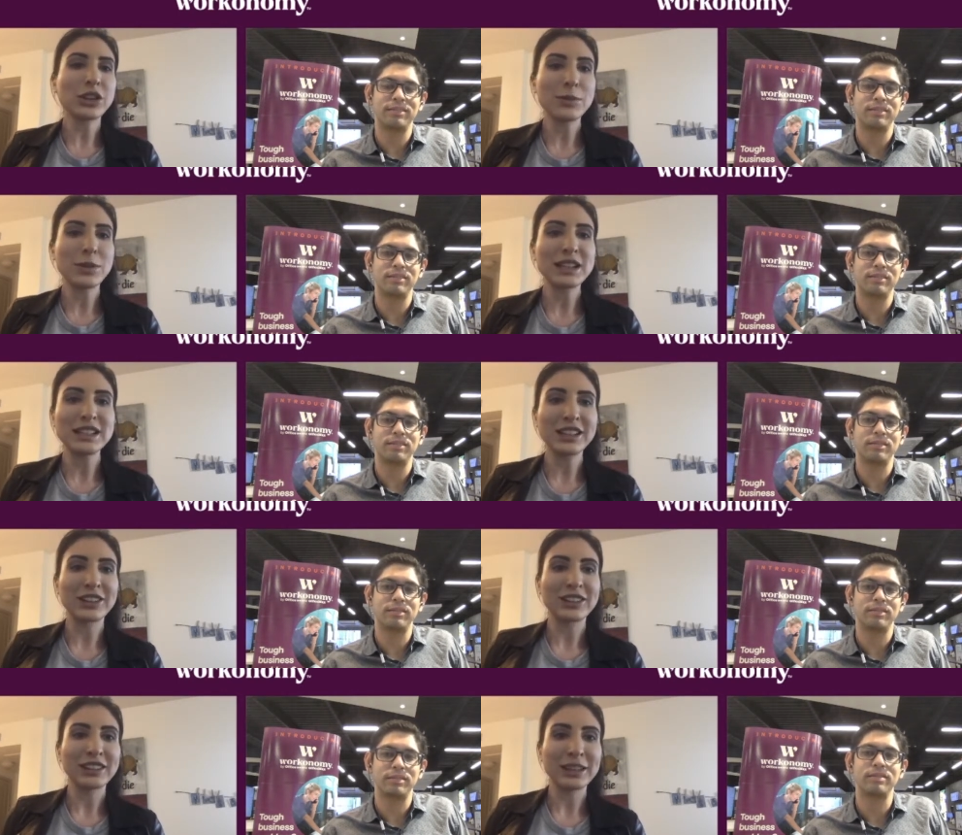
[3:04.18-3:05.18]
Speaker 1: the big
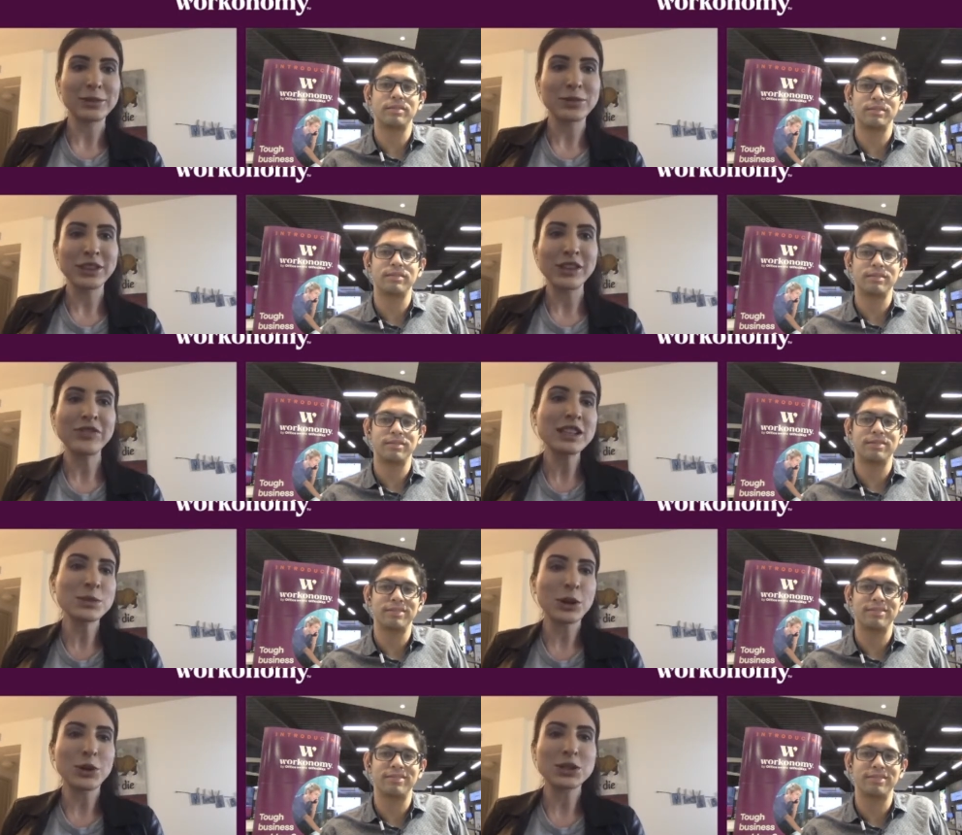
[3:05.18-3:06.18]
deal. Like,
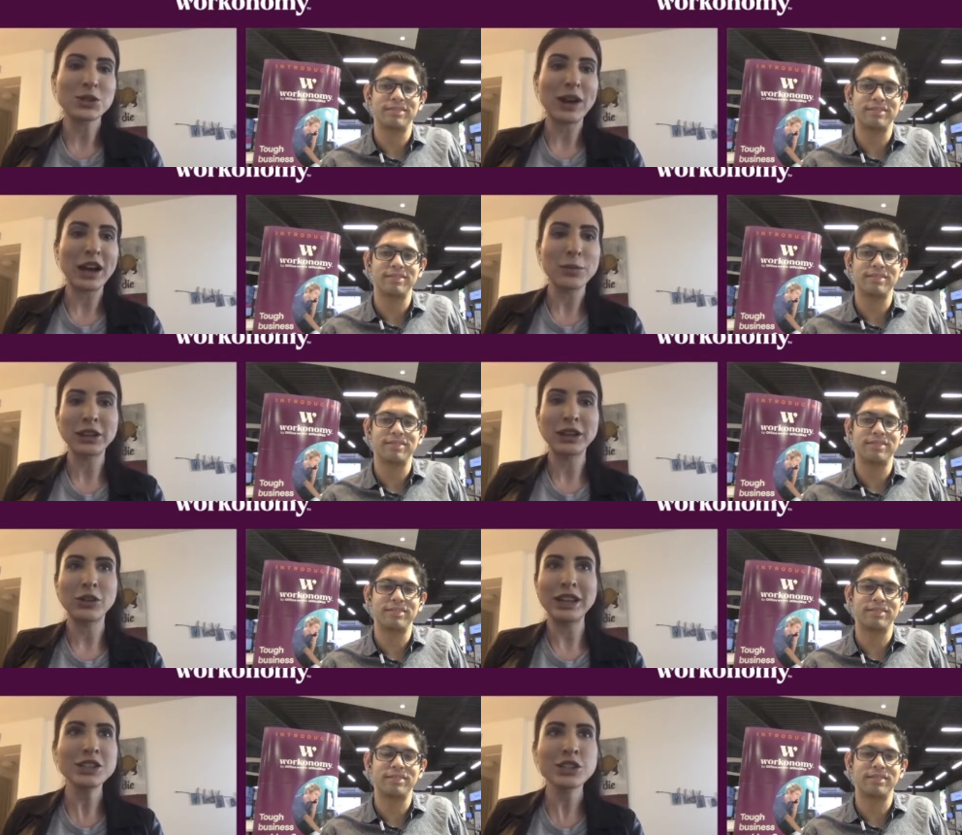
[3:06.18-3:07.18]
Facebook was around, but
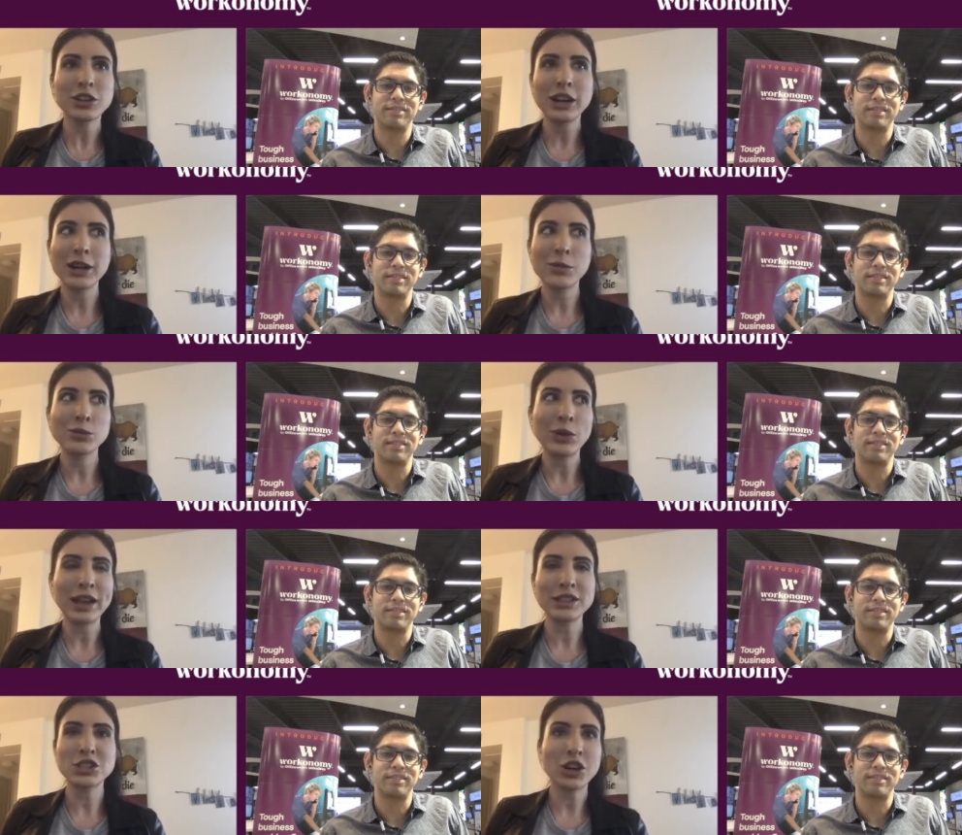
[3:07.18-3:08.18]
Instagram
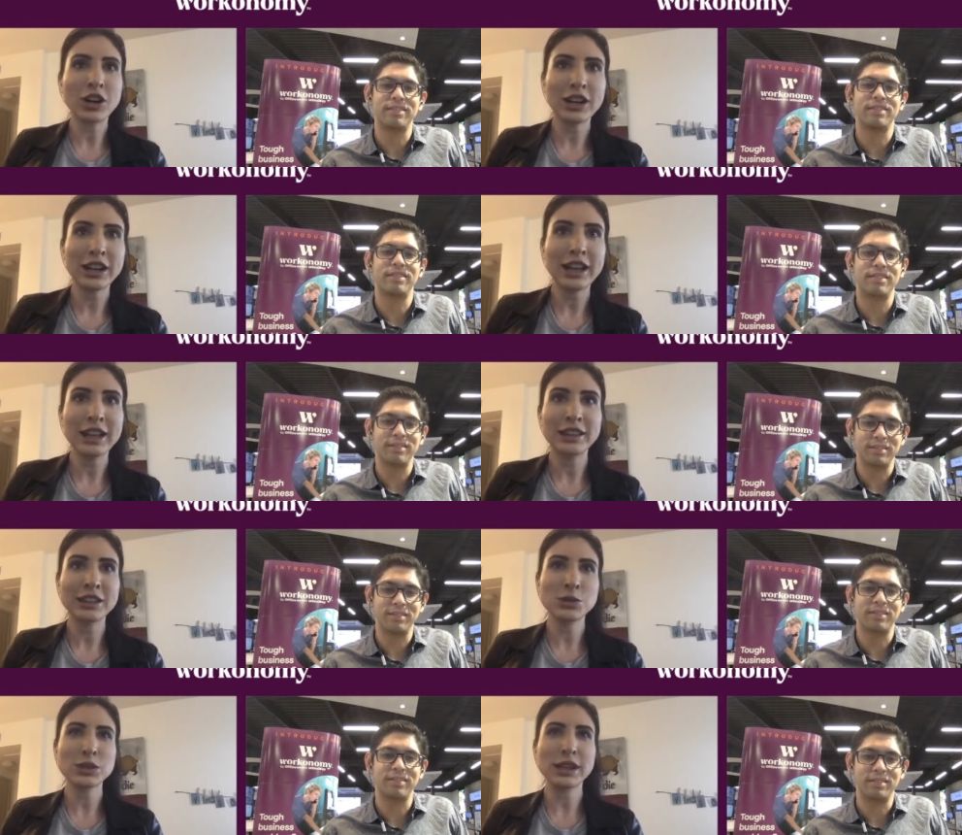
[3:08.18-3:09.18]
hadn't started yet.
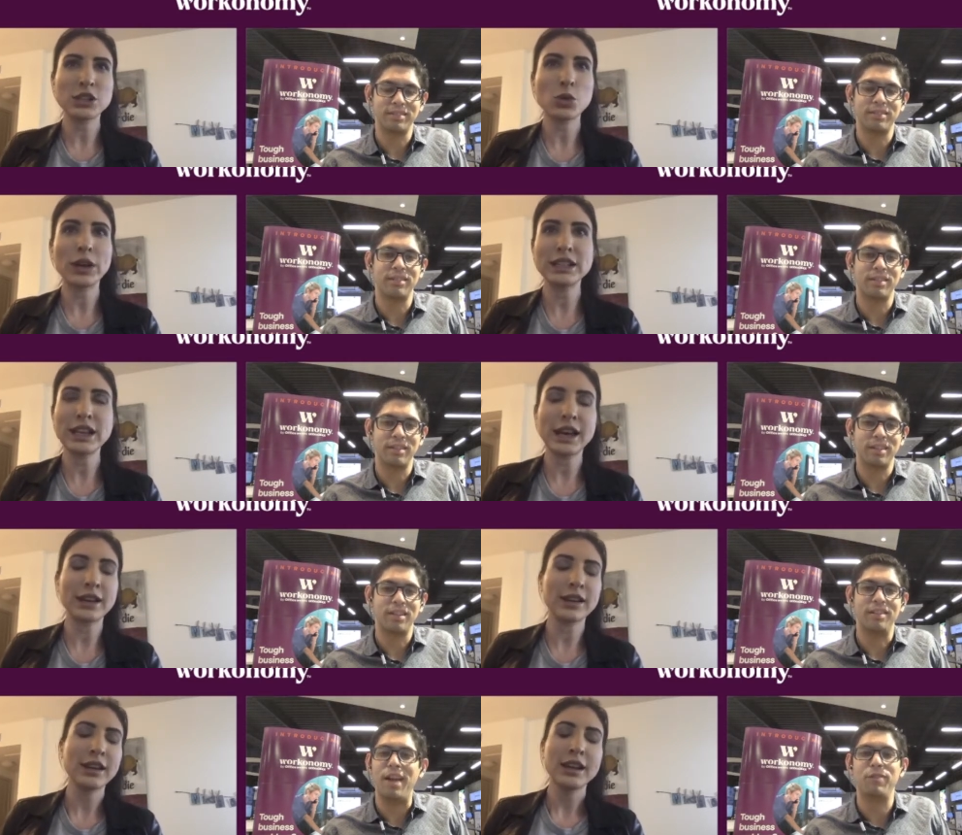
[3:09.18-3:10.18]
This was like twenty ten.
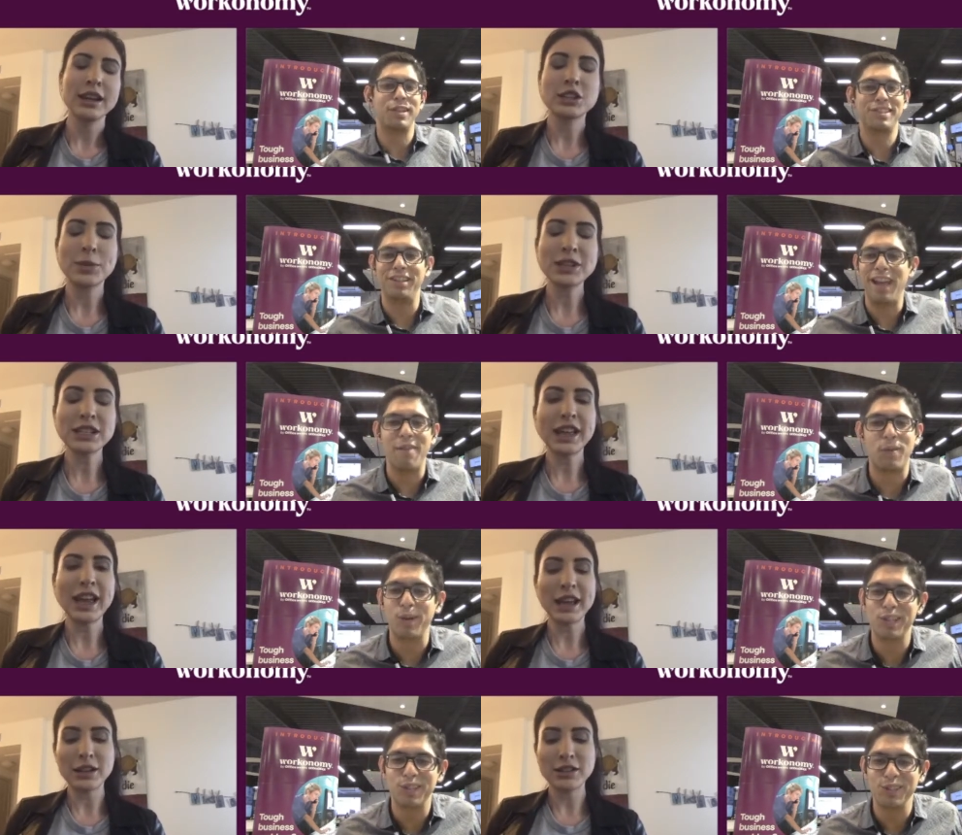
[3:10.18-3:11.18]
Speaker 2: Netflix so didn't have
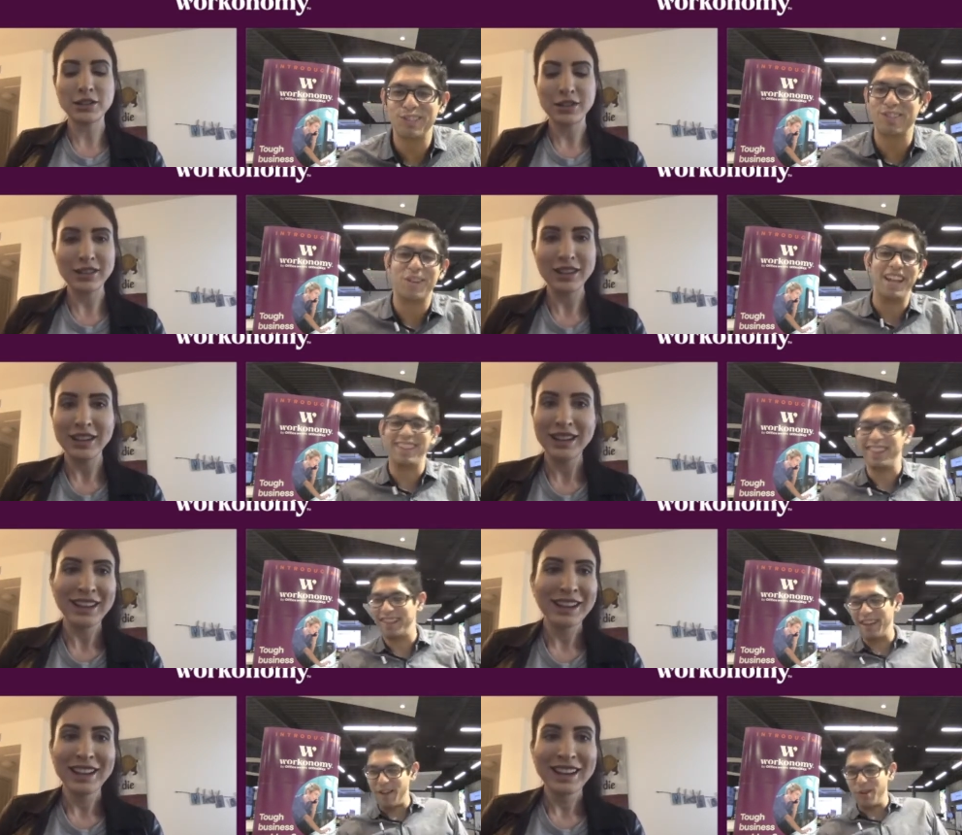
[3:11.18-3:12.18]
originals, a, right? Like,
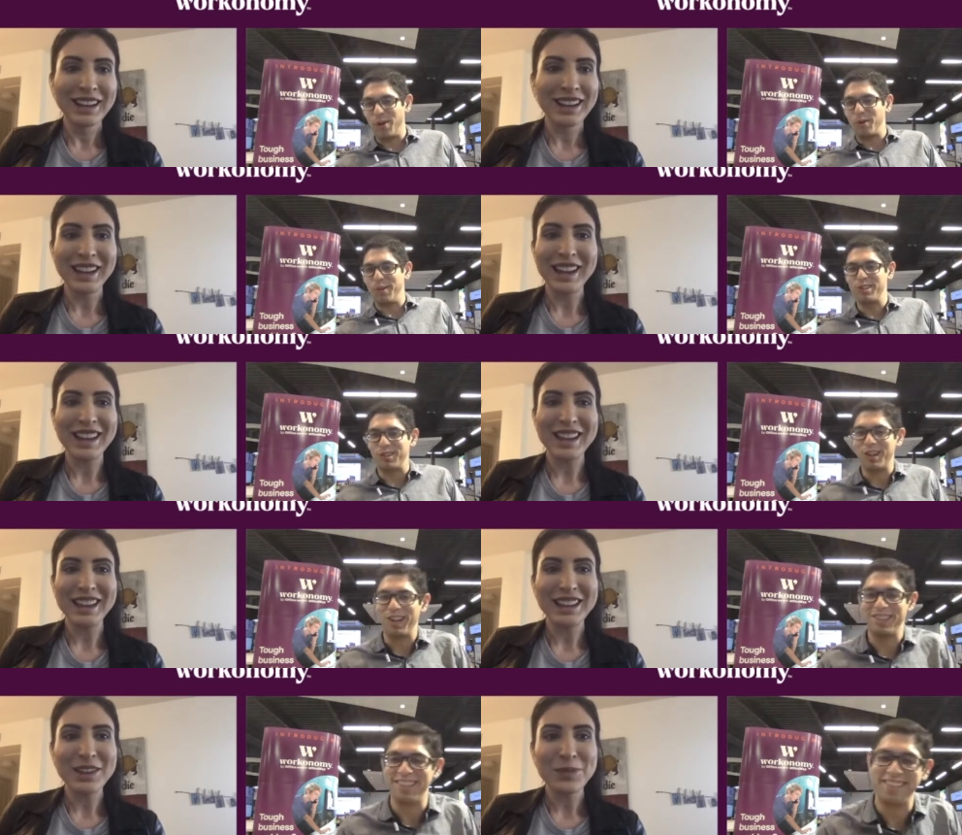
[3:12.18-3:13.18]
they didn't have their own original
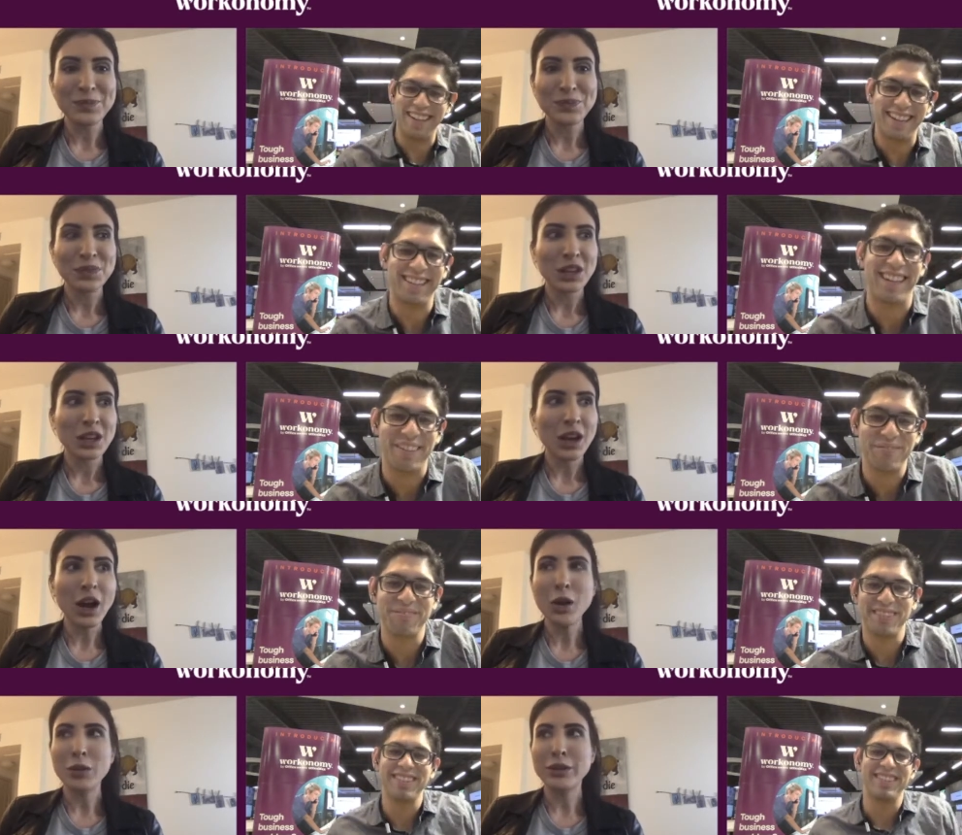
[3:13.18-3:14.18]
content yet. Yeah.
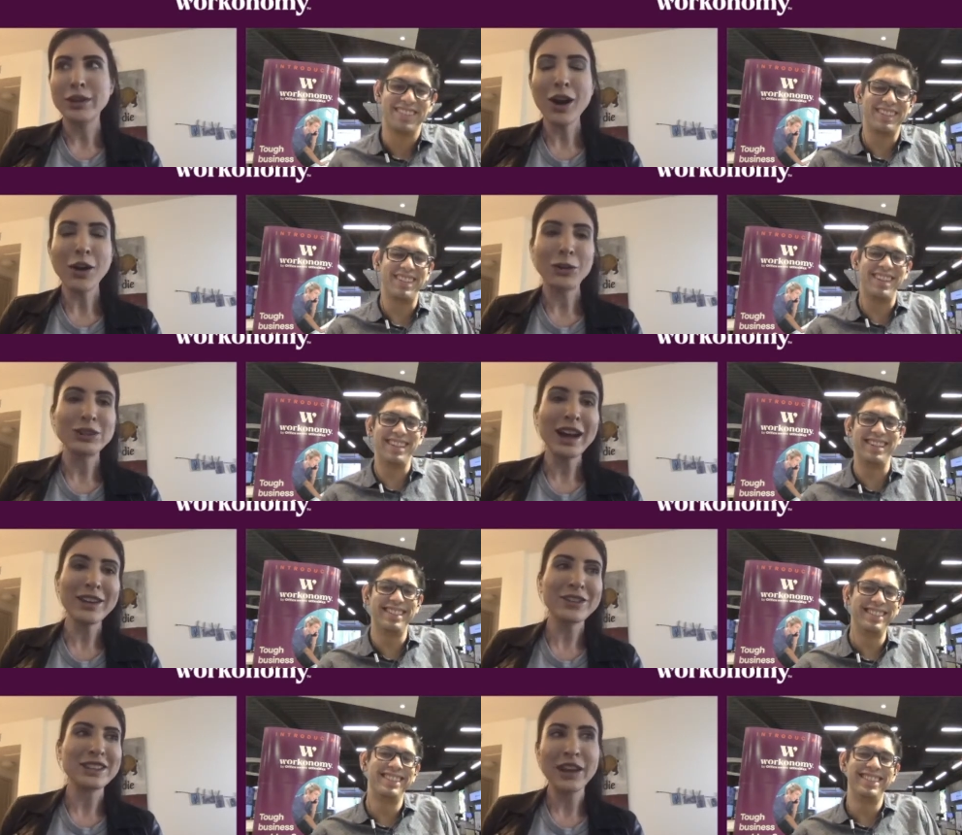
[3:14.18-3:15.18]
Speaker 1: Oh, no, none
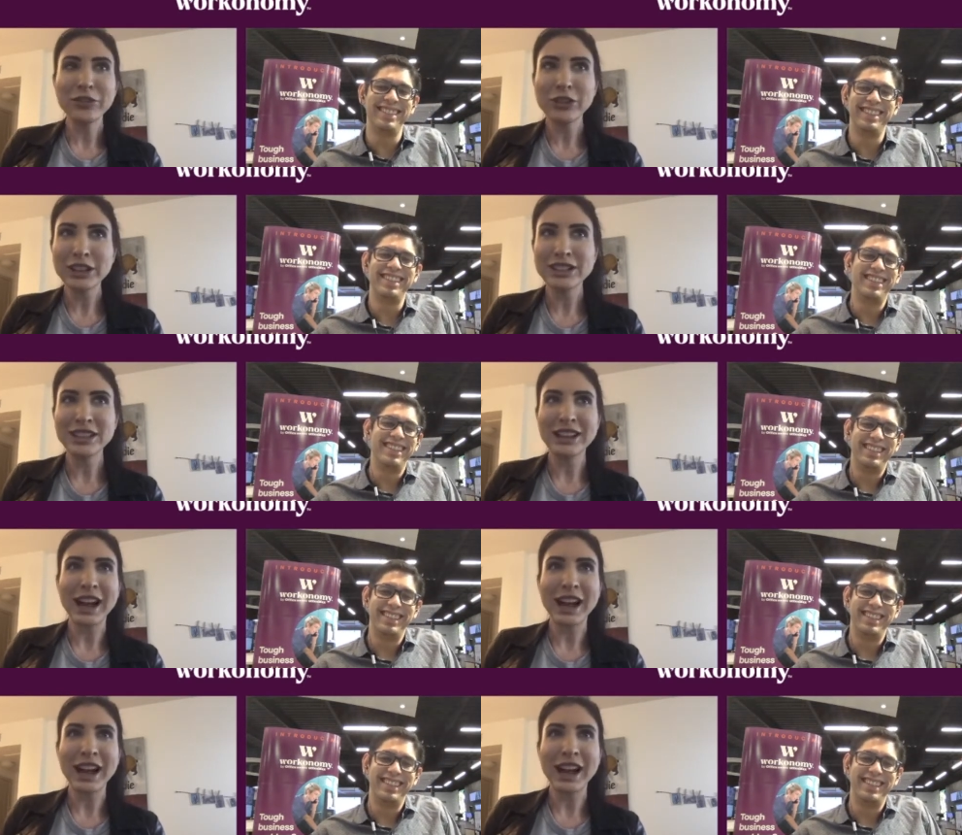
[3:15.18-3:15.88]
of the Netflix didn't. I